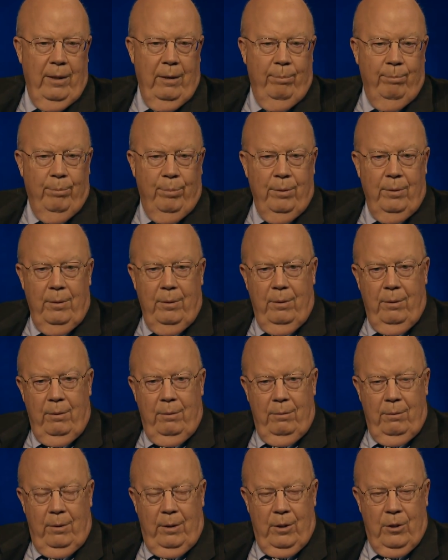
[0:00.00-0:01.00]
up
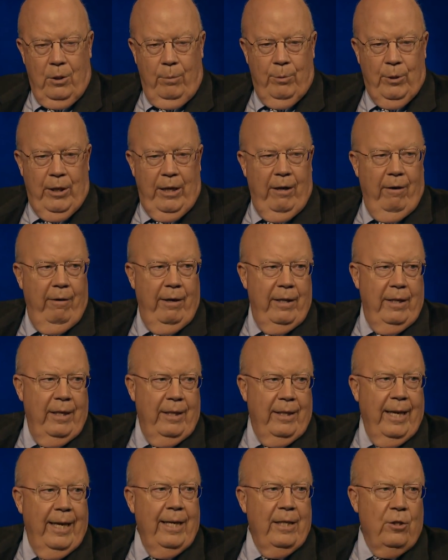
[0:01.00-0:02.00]
a subsidiary that
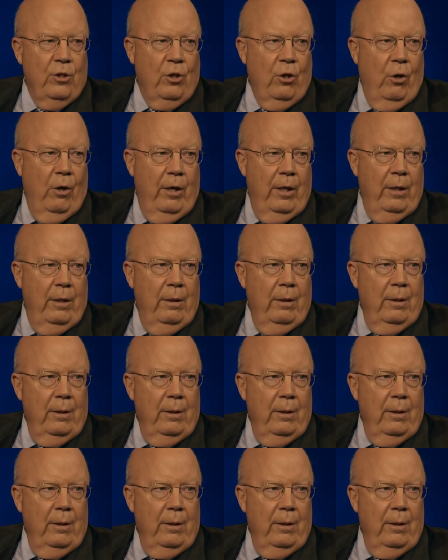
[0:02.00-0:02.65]
they had started